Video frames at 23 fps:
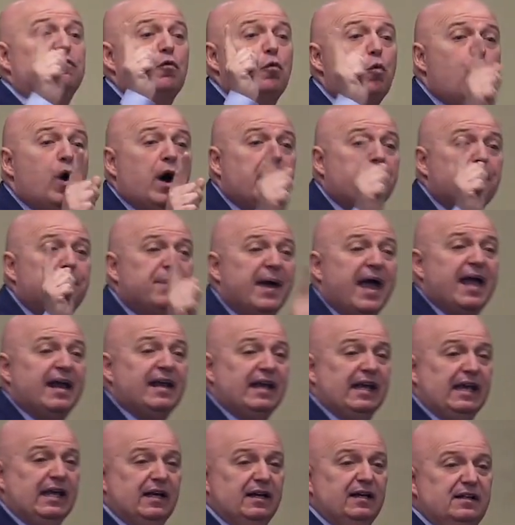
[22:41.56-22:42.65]
1
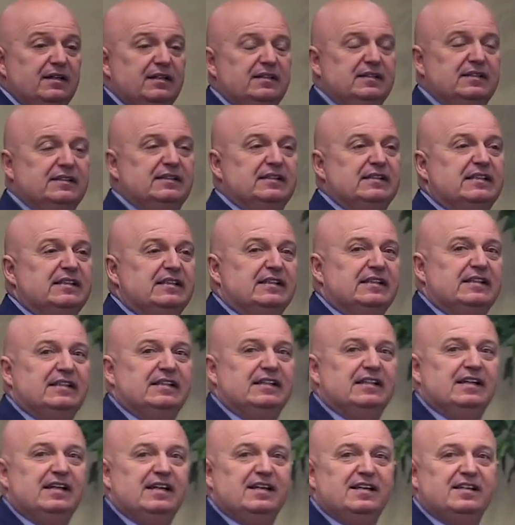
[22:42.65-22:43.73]
penny.
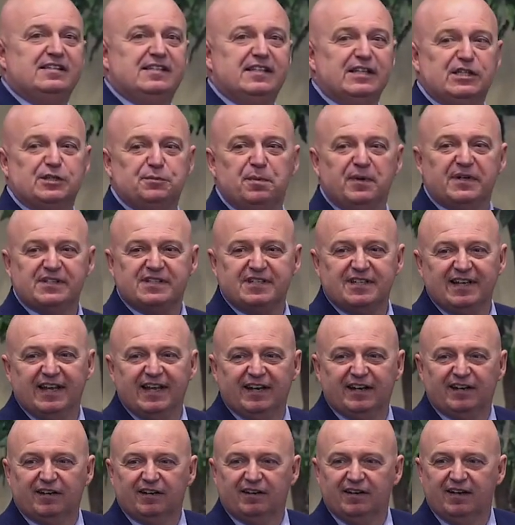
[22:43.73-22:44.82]
6 months
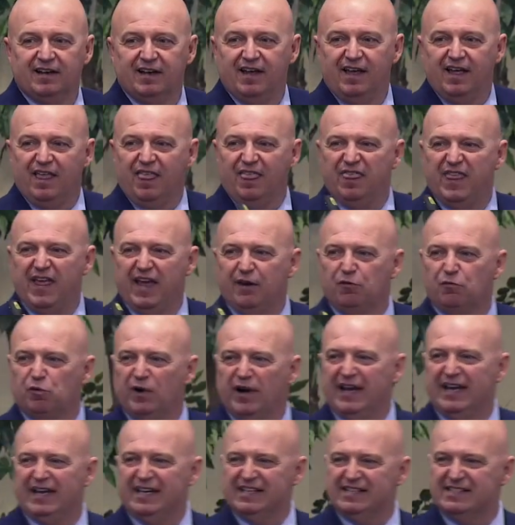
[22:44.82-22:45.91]
later, they
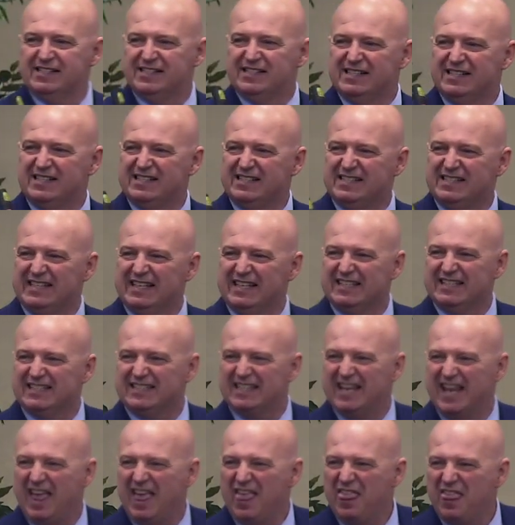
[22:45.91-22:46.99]
raised
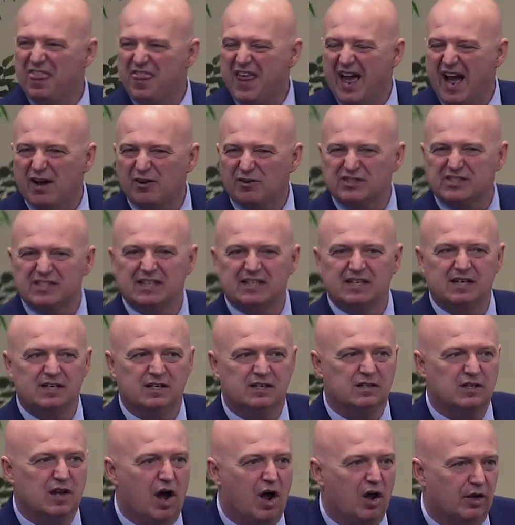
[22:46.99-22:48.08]

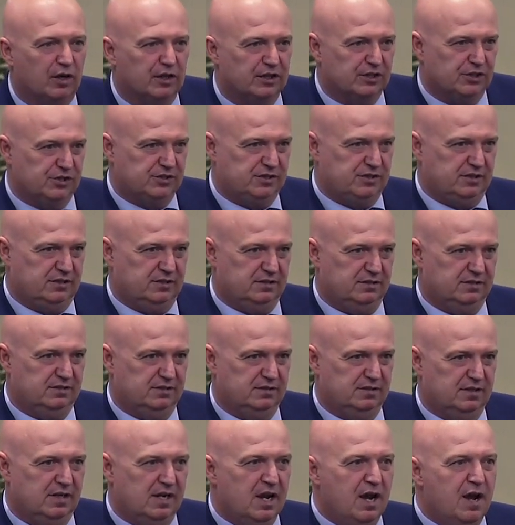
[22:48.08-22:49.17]
$6,000.
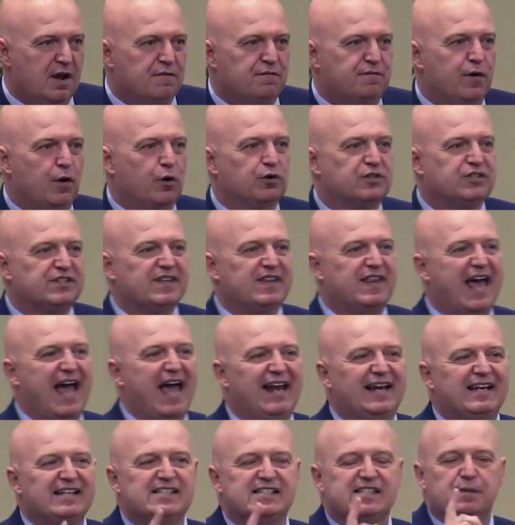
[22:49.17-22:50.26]
Folks,
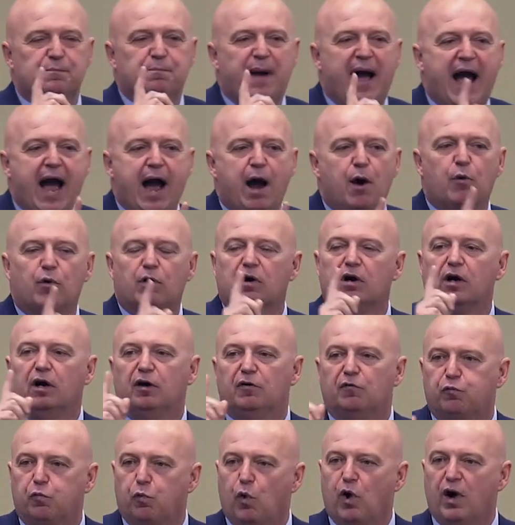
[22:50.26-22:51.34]
that is the power
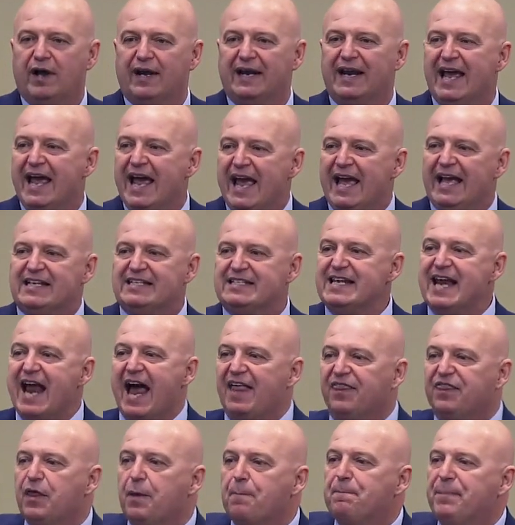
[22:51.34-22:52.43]
of one. It's
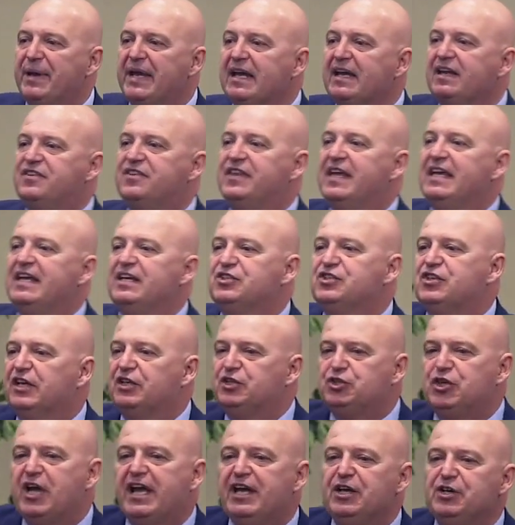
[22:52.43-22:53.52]
not the big things that
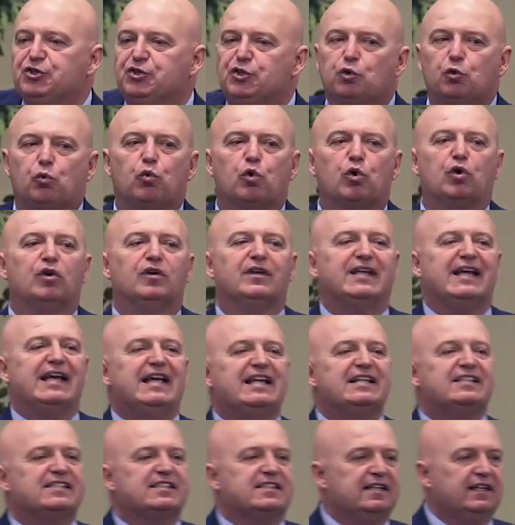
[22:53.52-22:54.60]
change the world,
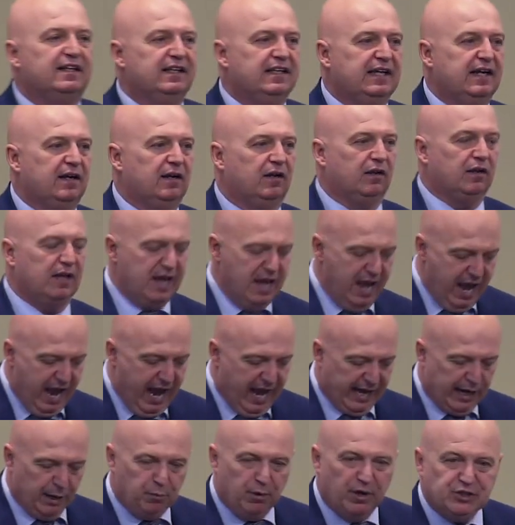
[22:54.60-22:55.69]
it's the little.
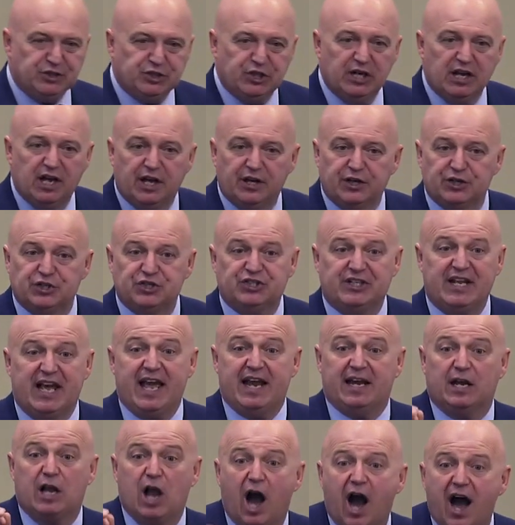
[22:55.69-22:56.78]
And I want you to
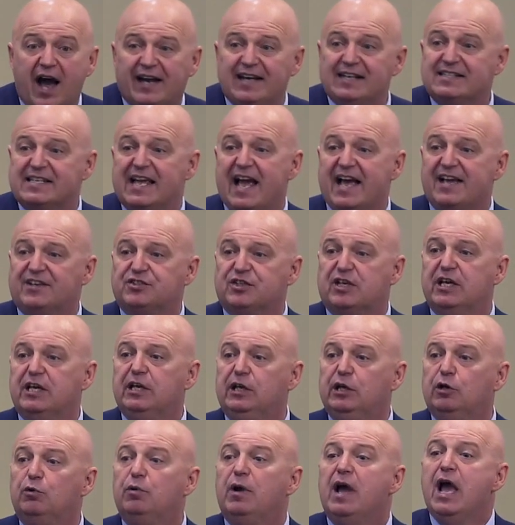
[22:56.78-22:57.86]
understand, God is asking
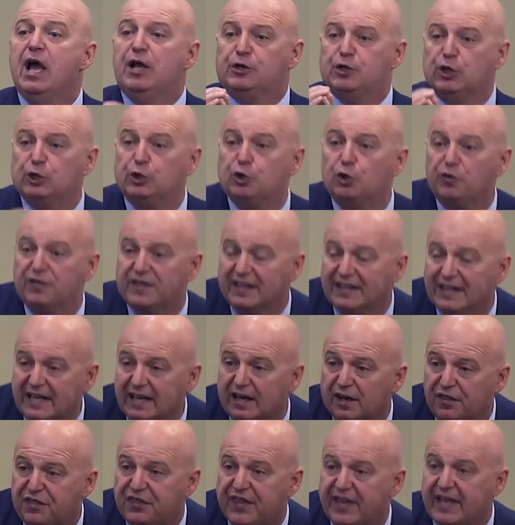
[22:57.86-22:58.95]
you to do the
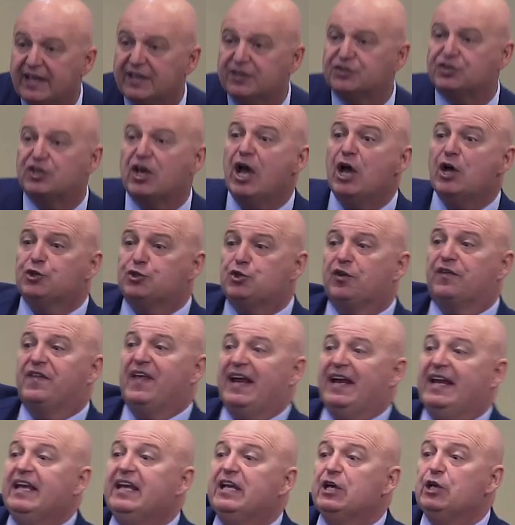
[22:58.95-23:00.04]
little things so
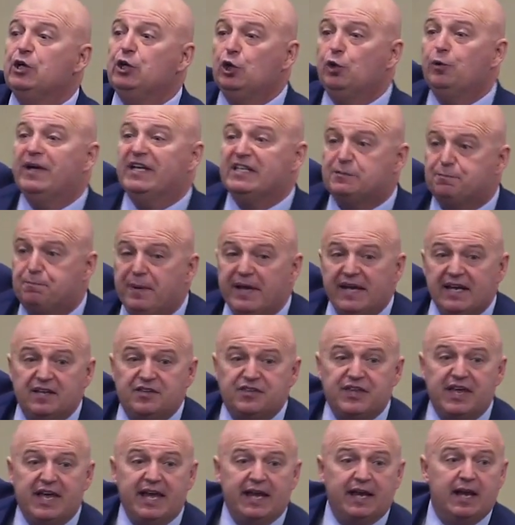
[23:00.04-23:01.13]
that He can do His big
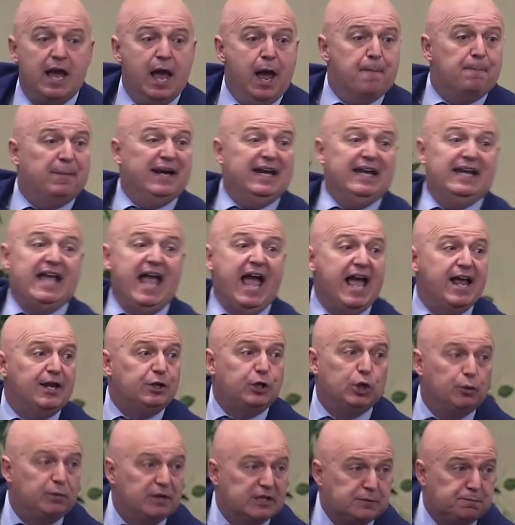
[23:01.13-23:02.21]
thing, but He can't
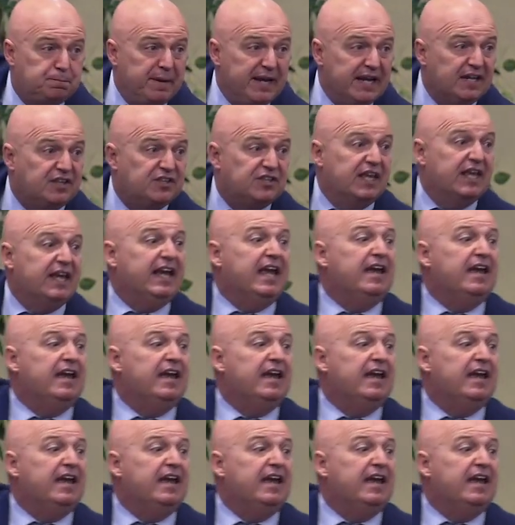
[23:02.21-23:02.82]
do His big thing